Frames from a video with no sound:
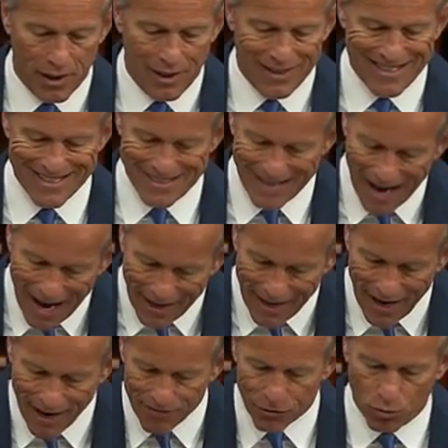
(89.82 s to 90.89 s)
does not
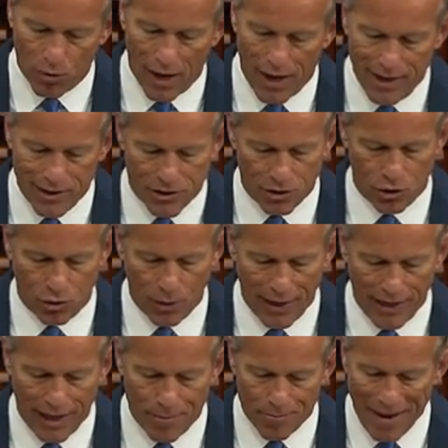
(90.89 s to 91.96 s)
have the right to
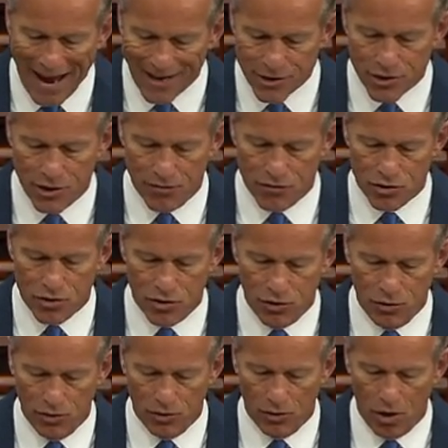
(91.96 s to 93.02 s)
create a massive
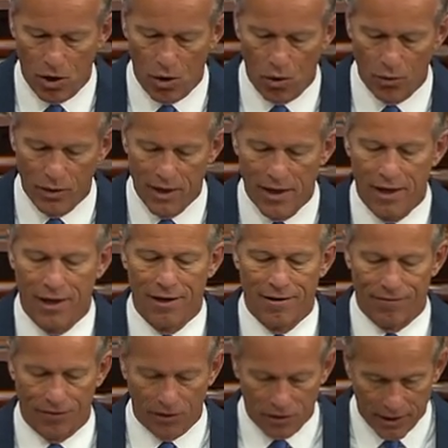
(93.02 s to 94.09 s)
student loan
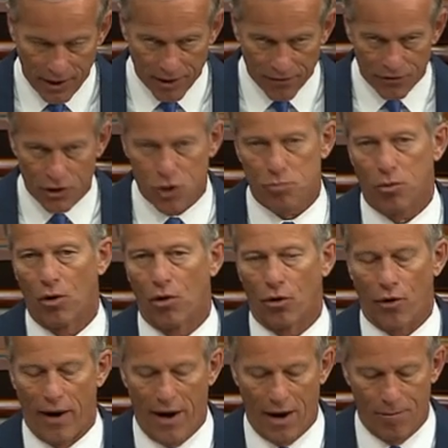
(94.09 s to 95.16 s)
forgiveness
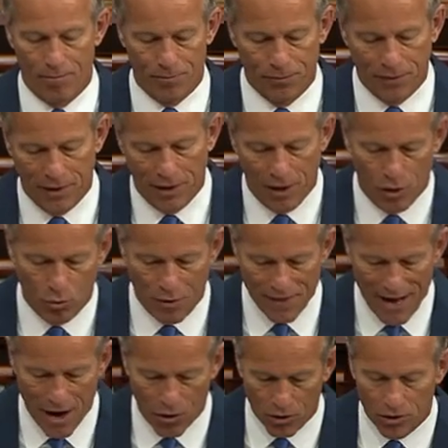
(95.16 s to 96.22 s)
program
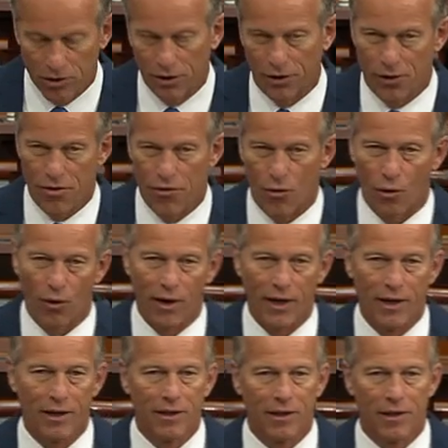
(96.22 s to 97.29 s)
without clear
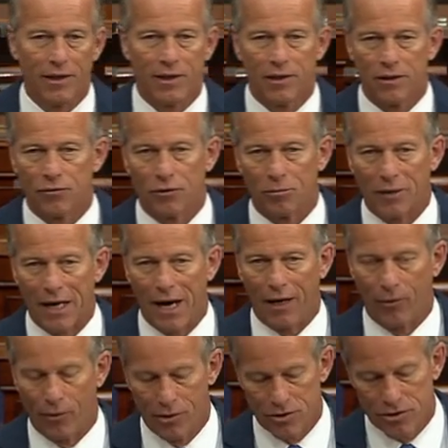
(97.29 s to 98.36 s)
authority from
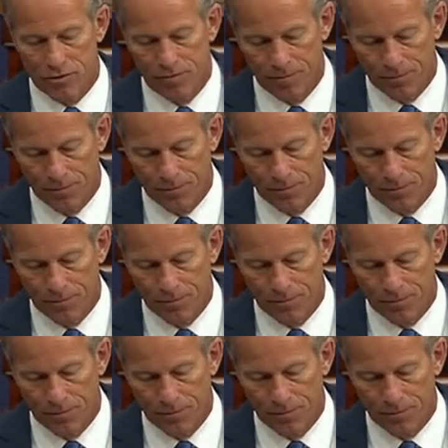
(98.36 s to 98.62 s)
Congress.